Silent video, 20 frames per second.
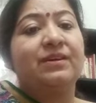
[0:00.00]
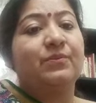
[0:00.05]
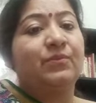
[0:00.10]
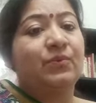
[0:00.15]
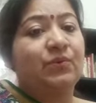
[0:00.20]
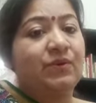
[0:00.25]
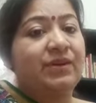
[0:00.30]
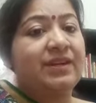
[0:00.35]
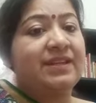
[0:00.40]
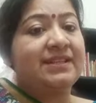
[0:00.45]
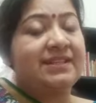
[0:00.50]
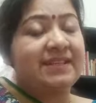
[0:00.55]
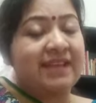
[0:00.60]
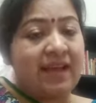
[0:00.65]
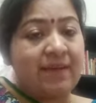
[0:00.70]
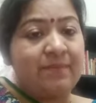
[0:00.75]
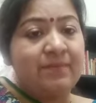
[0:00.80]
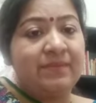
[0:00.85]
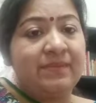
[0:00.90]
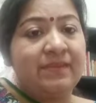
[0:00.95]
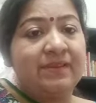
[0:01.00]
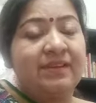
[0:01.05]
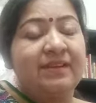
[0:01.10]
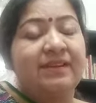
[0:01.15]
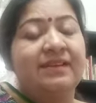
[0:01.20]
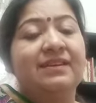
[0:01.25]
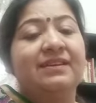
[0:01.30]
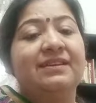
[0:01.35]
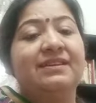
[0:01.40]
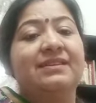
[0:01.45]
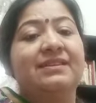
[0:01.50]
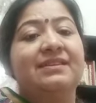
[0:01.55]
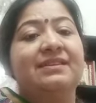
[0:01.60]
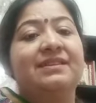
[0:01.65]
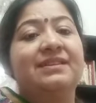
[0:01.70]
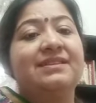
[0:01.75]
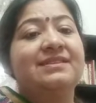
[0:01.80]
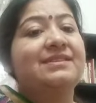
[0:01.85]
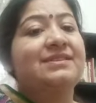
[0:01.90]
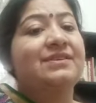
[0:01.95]
a board exam
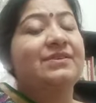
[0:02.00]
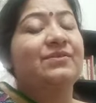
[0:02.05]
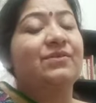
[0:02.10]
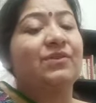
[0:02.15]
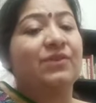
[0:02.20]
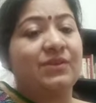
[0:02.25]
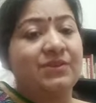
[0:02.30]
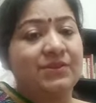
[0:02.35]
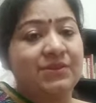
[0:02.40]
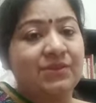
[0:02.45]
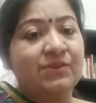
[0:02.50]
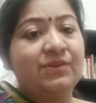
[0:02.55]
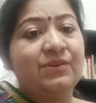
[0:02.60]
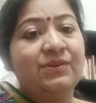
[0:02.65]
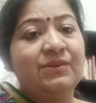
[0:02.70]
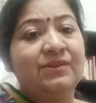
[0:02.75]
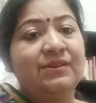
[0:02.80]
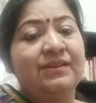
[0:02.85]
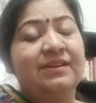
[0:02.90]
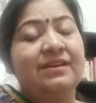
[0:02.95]
this year also.